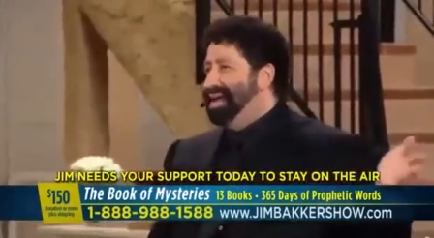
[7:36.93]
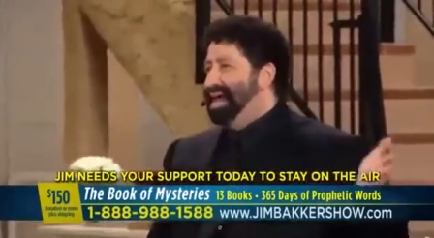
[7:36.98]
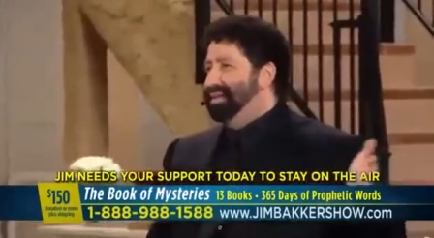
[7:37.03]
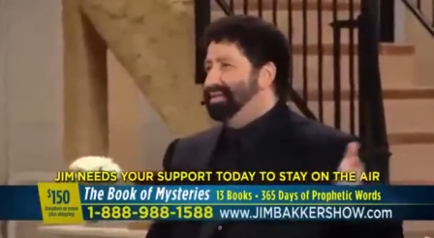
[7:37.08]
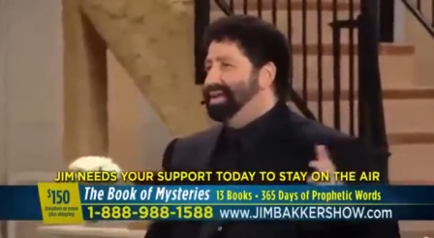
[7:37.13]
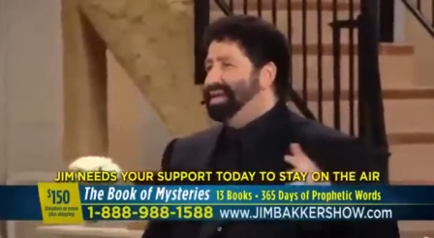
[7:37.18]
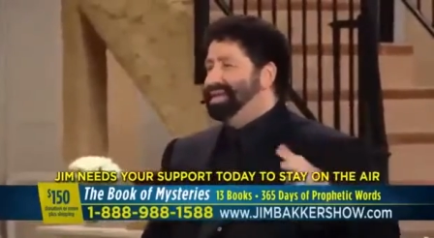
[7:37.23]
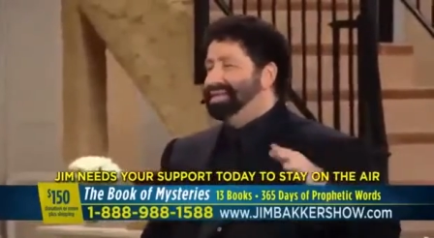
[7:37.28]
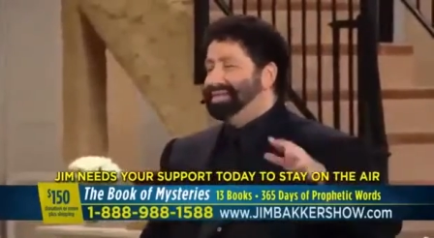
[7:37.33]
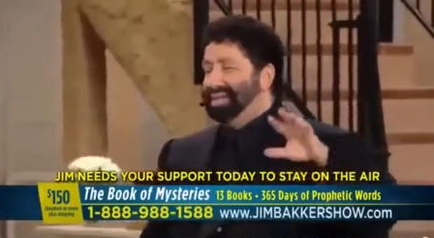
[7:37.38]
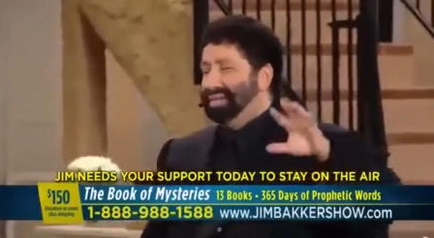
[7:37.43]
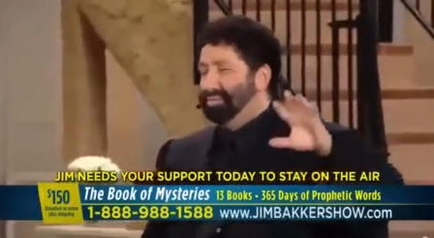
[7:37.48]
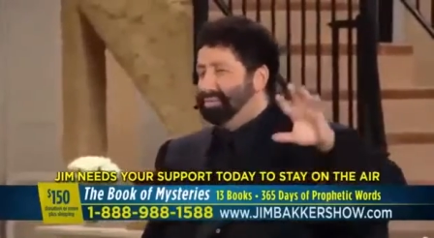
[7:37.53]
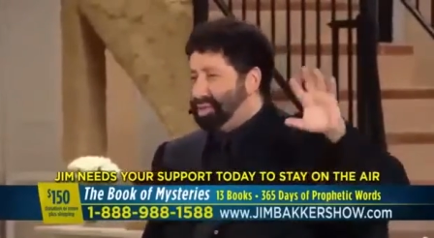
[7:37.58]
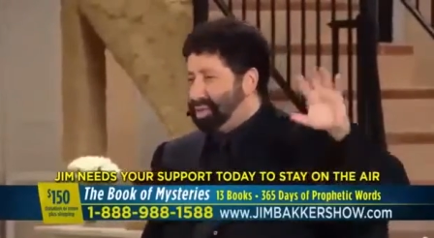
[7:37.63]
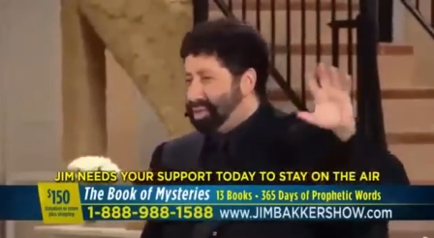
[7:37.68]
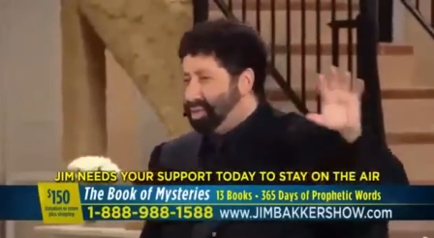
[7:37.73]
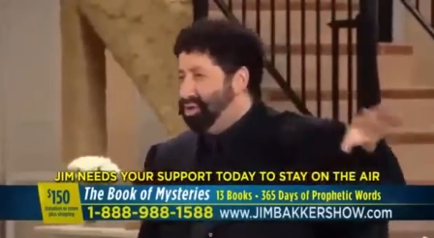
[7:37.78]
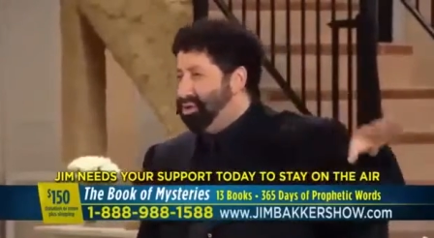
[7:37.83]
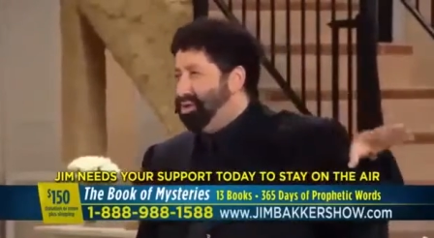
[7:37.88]
I mean, he's an
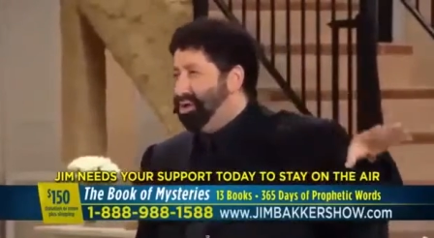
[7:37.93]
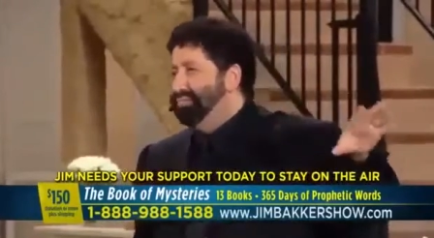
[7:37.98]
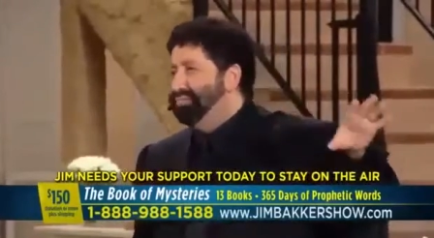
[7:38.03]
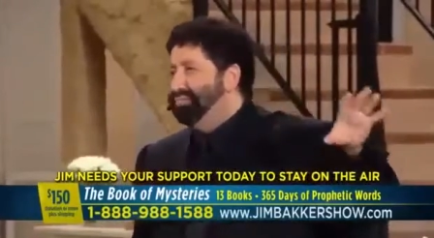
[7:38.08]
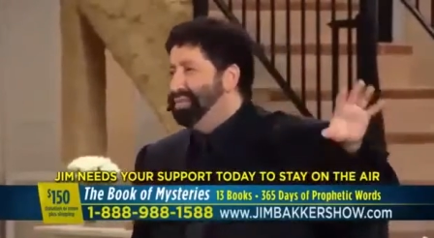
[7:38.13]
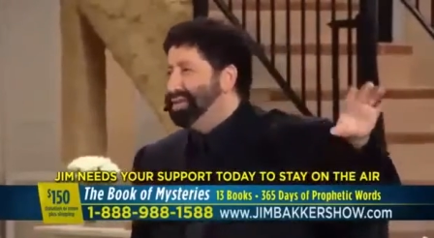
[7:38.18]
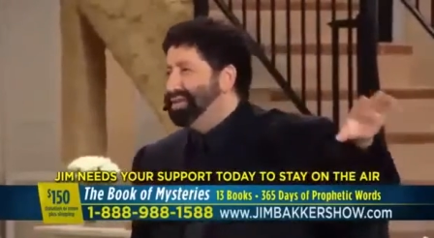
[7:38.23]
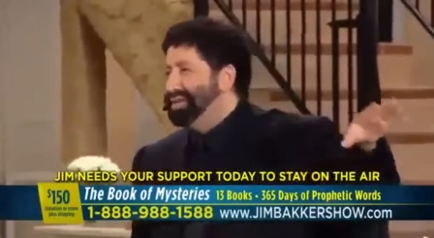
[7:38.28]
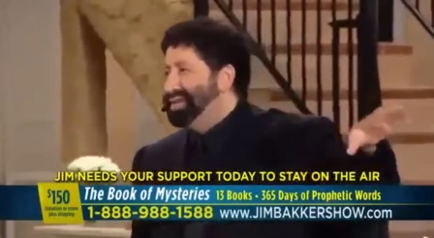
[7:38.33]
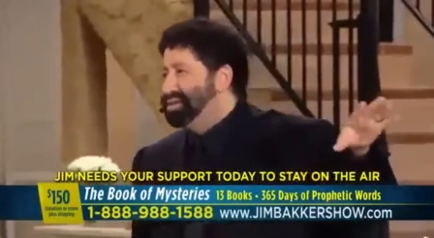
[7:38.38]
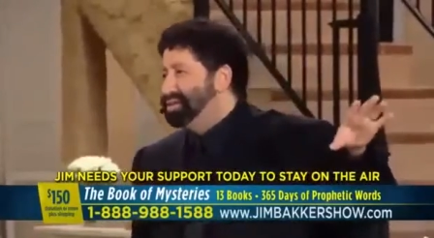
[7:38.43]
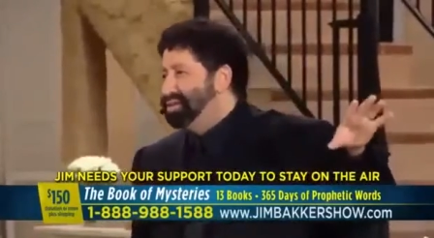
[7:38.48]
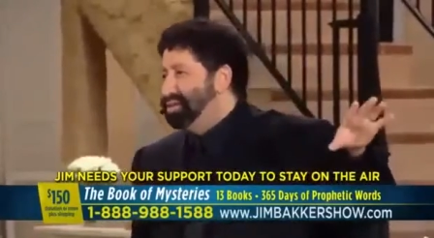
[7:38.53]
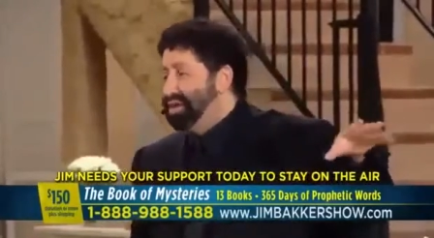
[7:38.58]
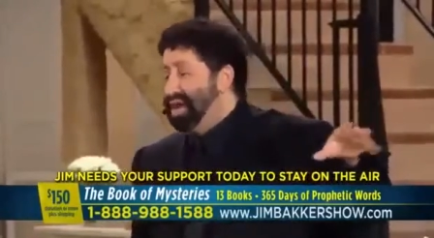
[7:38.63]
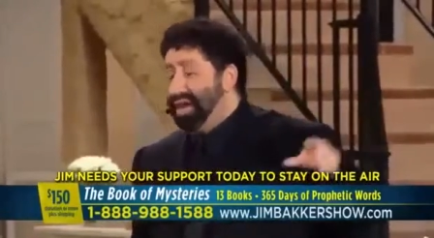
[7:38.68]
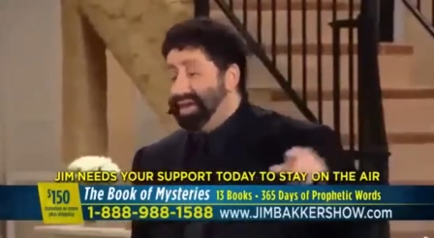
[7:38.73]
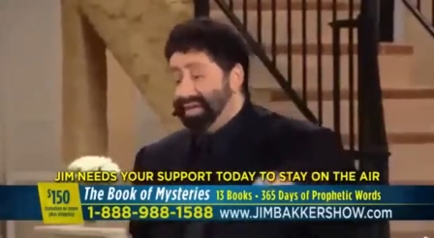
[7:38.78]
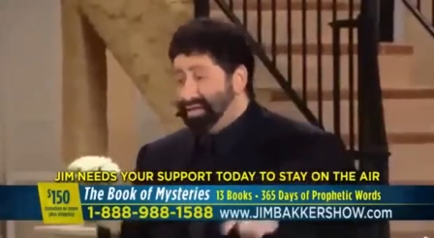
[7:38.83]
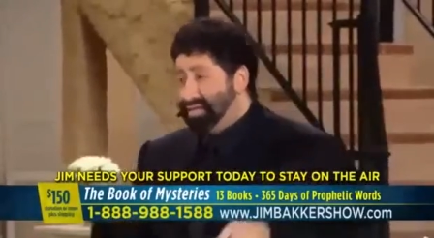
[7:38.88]
obscure Middle Eastern
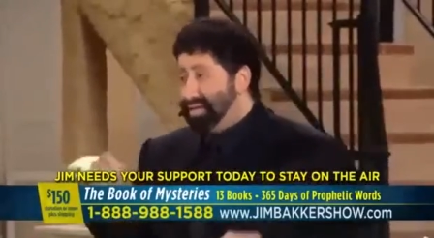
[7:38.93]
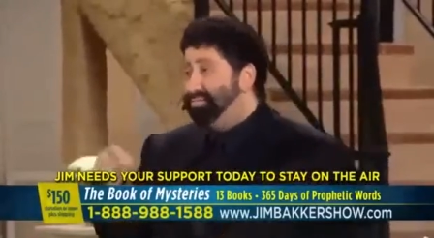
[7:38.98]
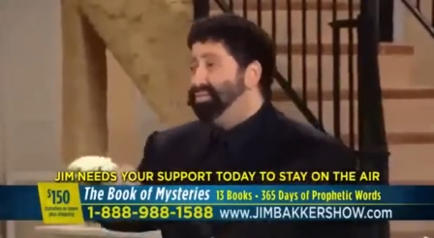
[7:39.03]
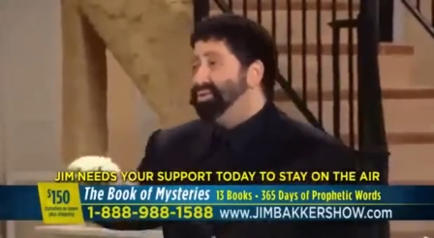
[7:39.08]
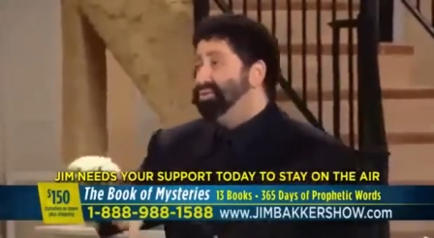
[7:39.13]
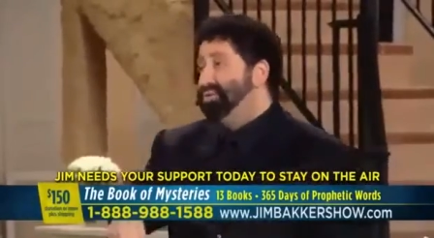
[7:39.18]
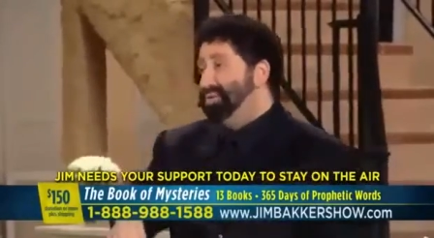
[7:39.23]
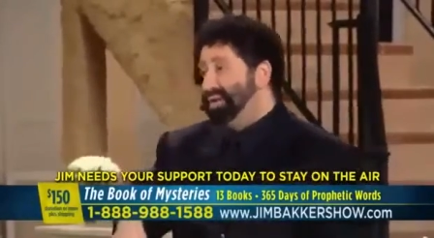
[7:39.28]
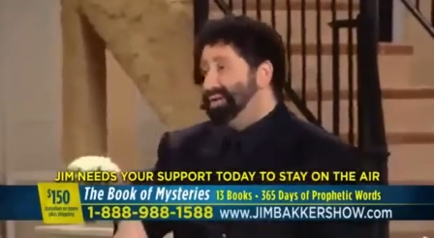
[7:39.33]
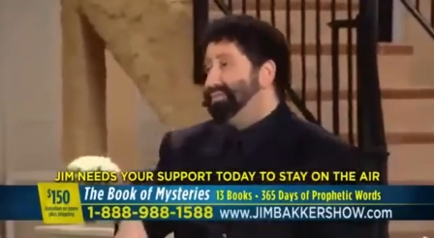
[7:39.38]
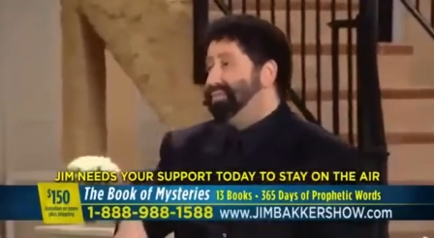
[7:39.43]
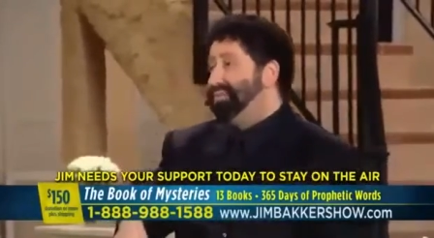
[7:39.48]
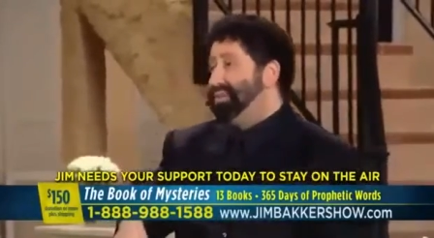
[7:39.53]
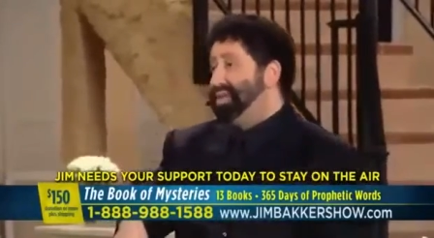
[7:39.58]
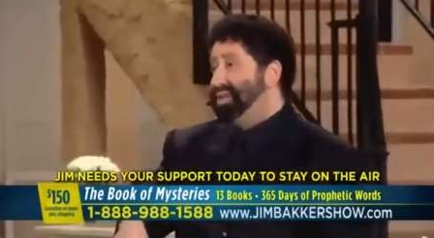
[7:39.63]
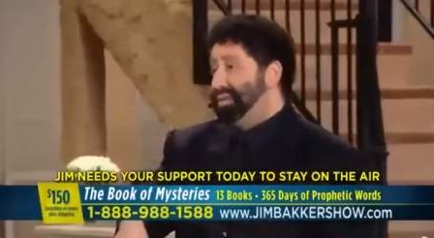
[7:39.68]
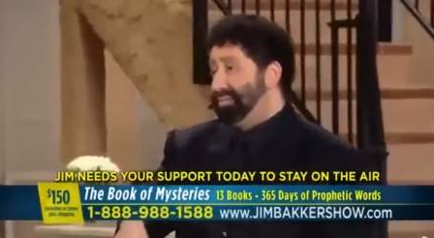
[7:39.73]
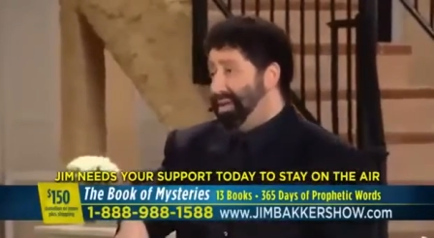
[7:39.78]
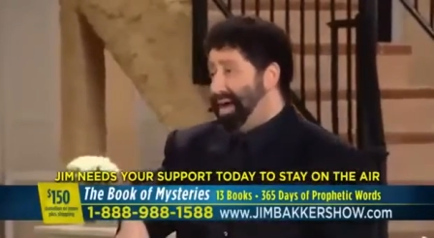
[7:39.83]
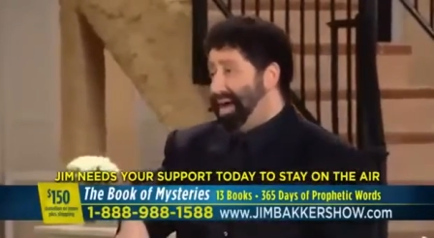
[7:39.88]
god, except you read him
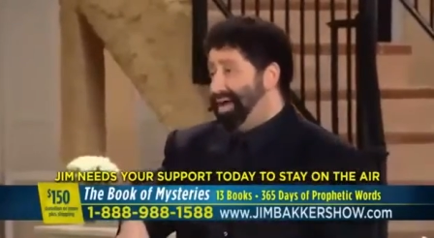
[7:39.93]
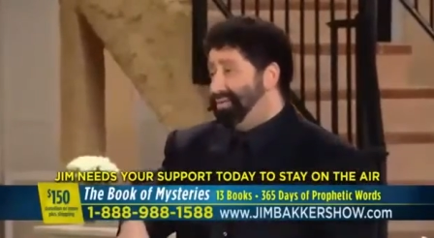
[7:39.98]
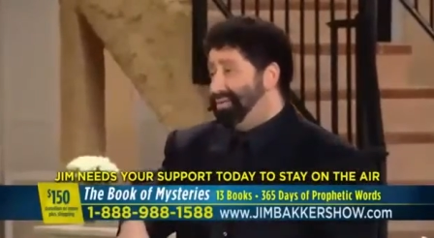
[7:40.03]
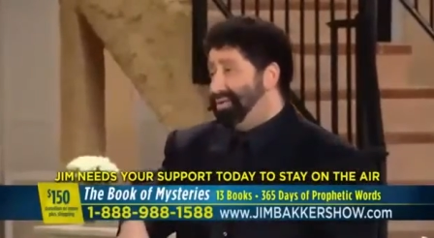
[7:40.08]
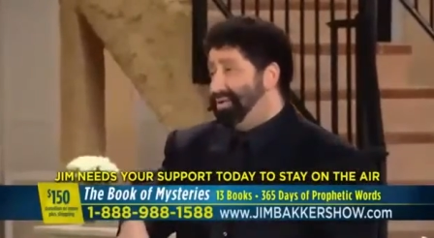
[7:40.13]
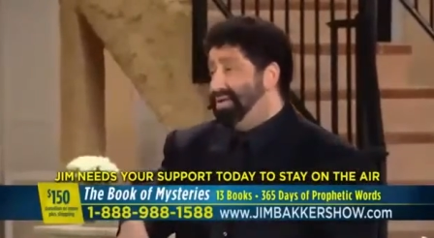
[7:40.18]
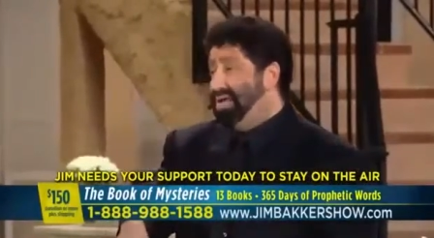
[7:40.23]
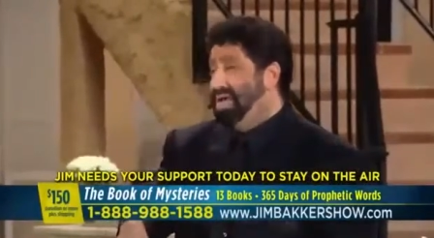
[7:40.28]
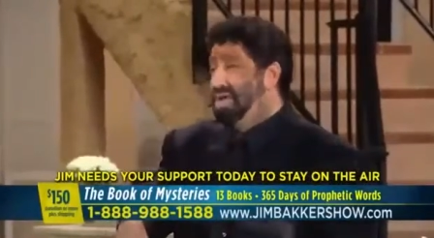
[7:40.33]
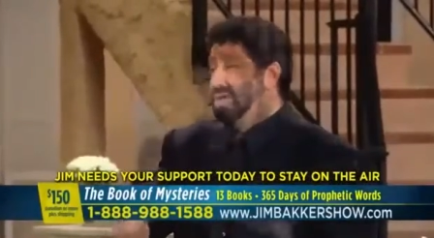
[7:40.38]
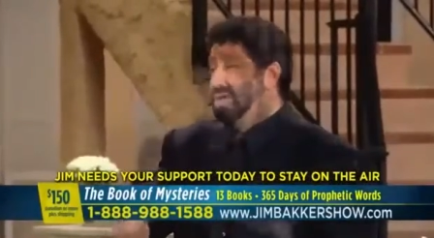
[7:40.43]
in the Bible.